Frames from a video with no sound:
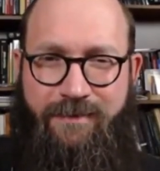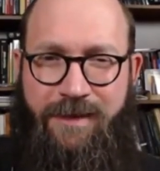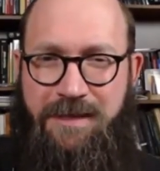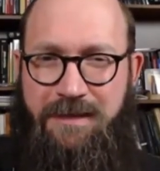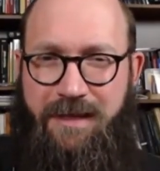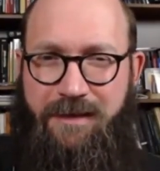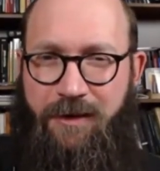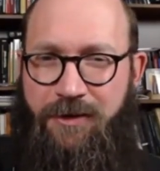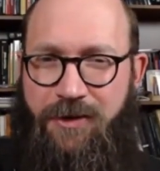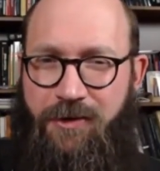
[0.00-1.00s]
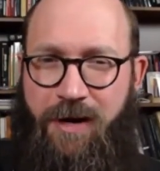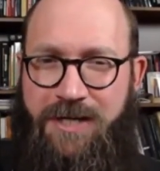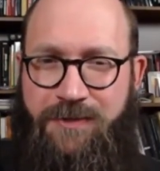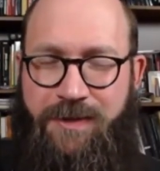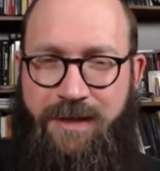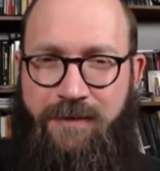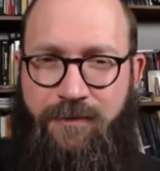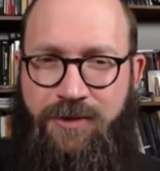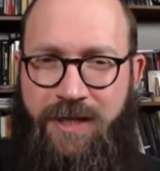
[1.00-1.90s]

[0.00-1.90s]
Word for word: this is like an undergraduate level